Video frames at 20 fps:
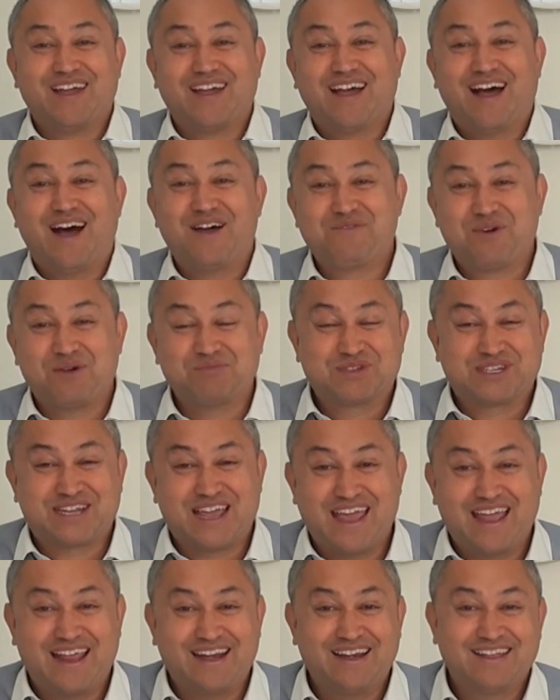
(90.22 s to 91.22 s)
I'm Rob
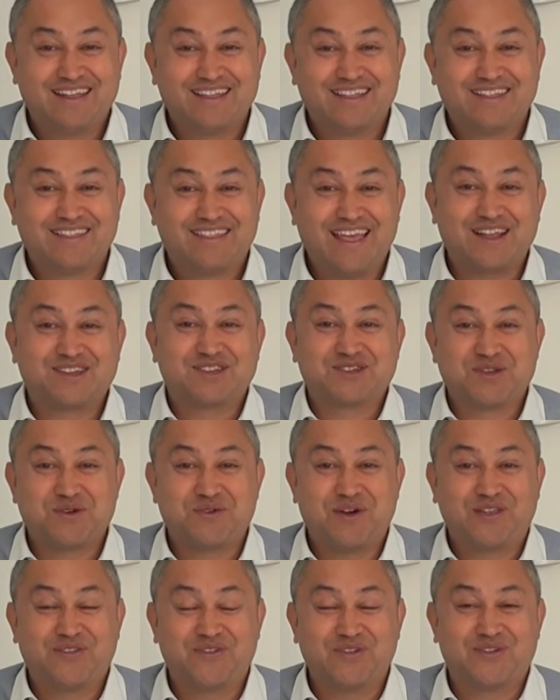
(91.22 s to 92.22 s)
Skeen. Thanks as
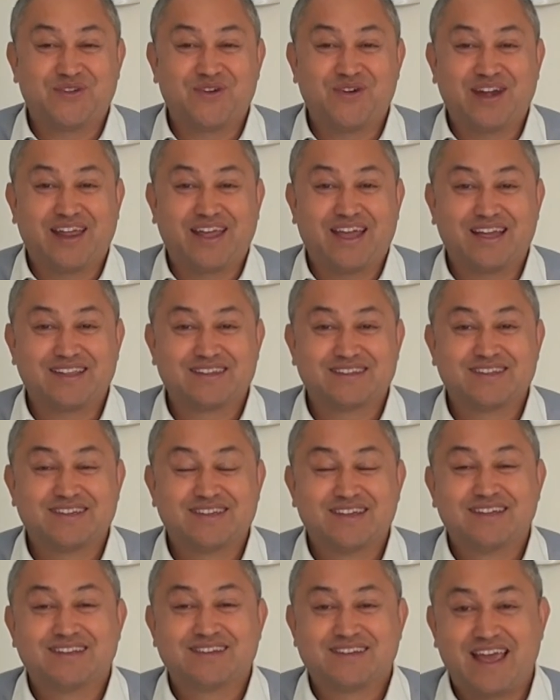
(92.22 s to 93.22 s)
always for joining us.
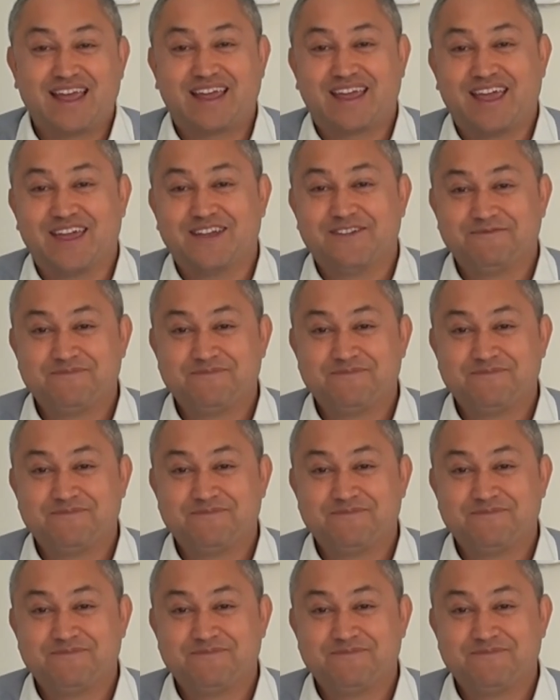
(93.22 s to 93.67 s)
Take care.